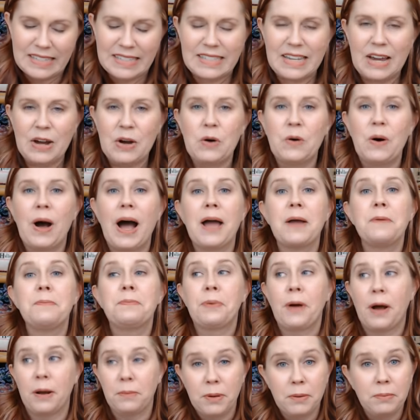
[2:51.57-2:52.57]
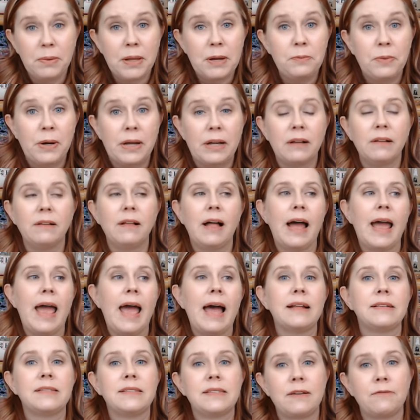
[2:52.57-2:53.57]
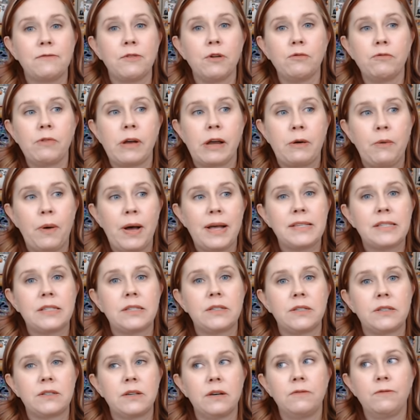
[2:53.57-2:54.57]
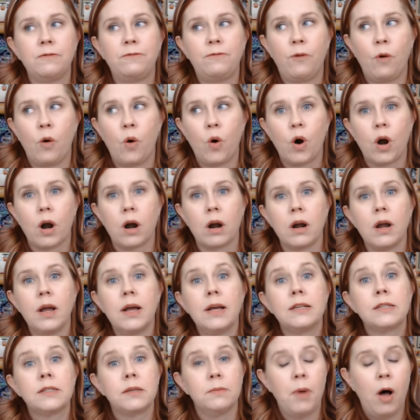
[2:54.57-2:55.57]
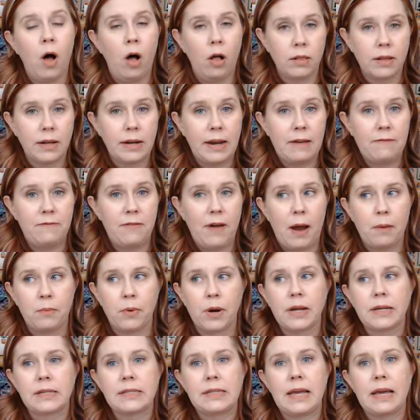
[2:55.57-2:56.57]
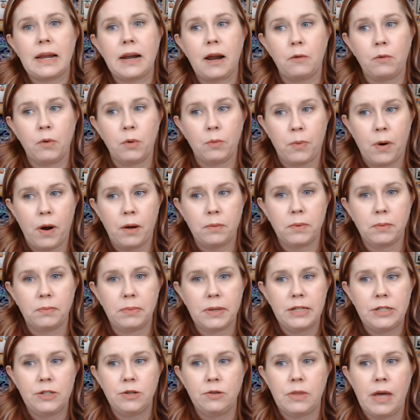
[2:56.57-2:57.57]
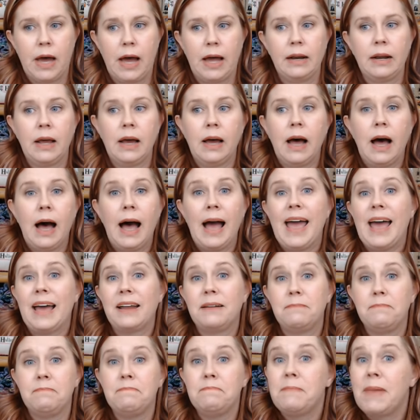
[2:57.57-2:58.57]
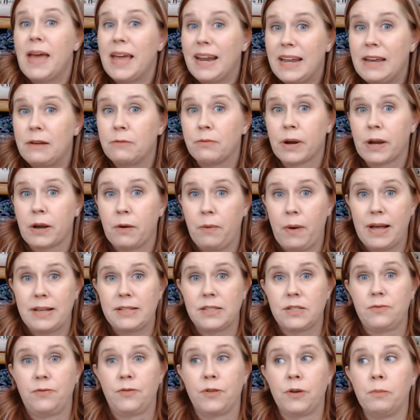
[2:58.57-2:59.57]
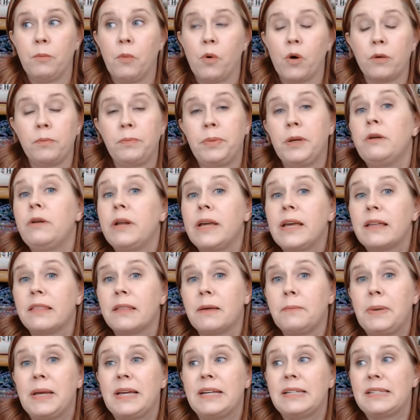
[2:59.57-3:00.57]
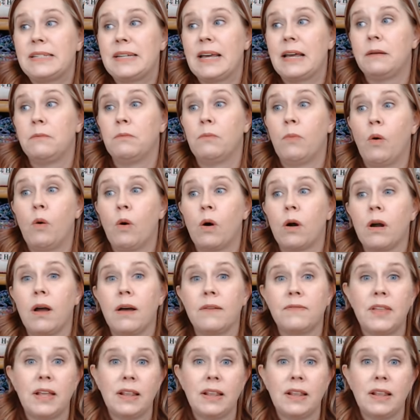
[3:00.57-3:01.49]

so I probably will. I had several requests for some holiday fabrics, and I will probably do that. I had many requests for more Beauty and the Beast and more of